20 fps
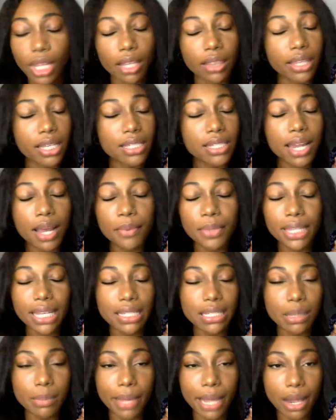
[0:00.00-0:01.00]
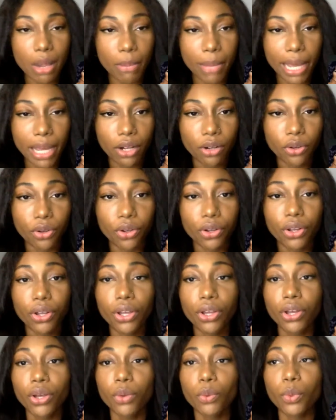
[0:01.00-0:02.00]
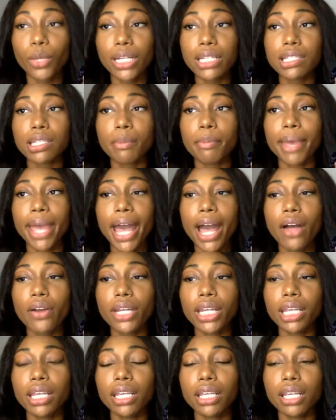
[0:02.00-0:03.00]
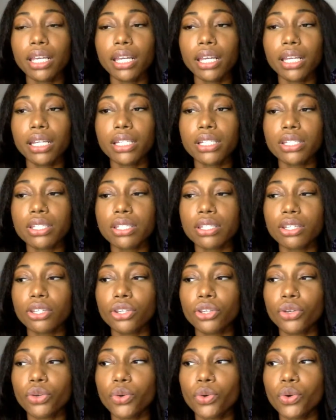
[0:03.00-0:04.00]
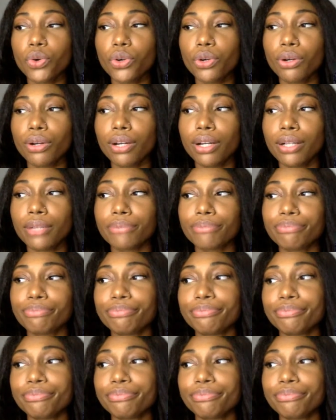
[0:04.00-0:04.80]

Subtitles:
That's not what that's about, Michael. What it's about is your